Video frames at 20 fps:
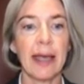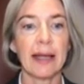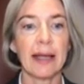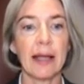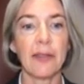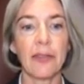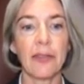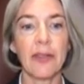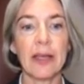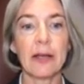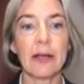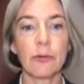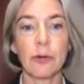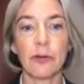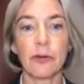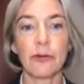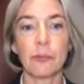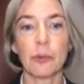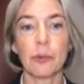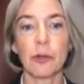And I think
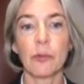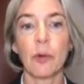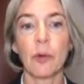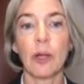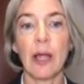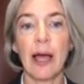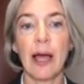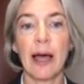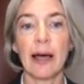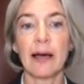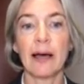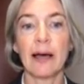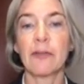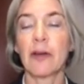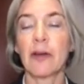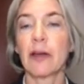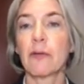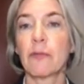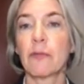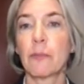CRISPR will have
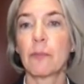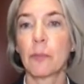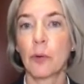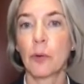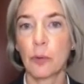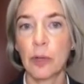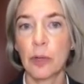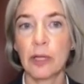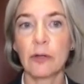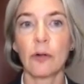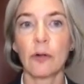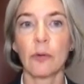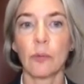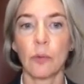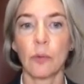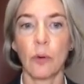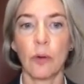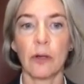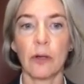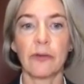a critical
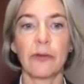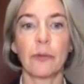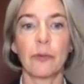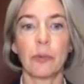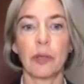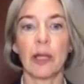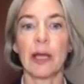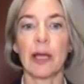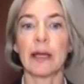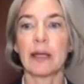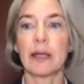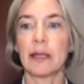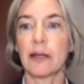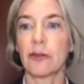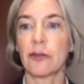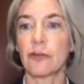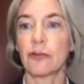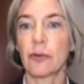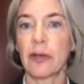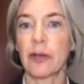role to play
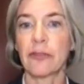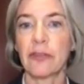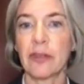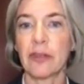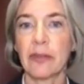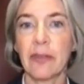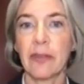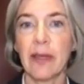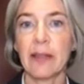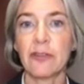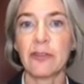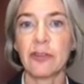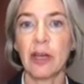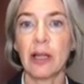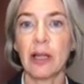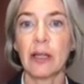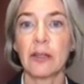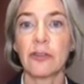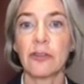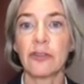in addressing that
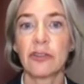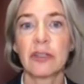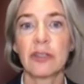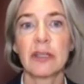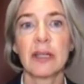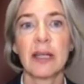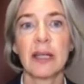challenge.